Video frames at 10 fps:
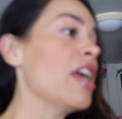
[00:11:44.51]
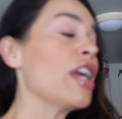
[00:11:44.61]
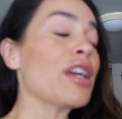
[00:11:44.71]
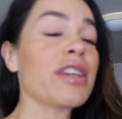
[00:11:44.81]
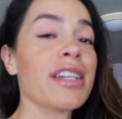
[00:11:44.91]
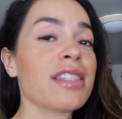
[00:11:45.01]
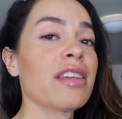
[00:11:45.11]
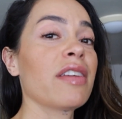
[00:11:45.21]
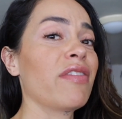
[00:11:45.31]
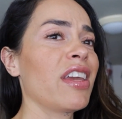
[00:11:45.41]
increase
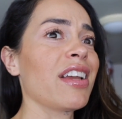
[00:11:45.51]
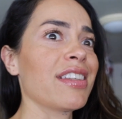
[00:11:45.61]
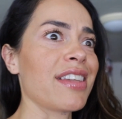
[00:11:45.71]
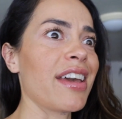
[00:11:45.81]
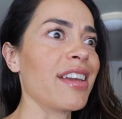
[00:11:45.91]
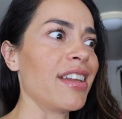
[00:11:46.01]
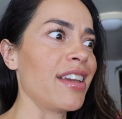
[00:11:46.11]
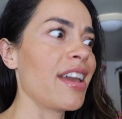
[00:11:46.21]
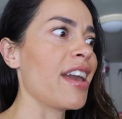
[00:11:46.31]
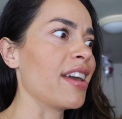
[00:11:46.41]
of
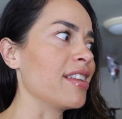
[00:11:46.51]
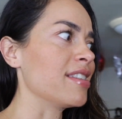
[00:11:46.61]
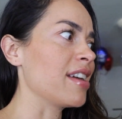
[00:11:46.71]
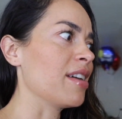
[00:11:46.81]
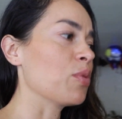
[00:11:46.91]
anxiety and